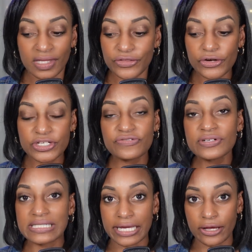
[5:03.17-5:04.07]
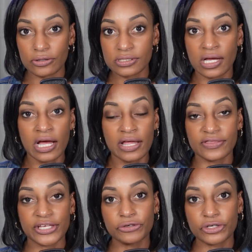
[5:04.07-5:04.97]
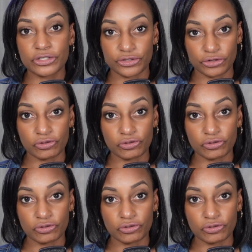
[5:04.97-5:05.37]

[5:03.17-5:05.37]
there are different scales that you can do,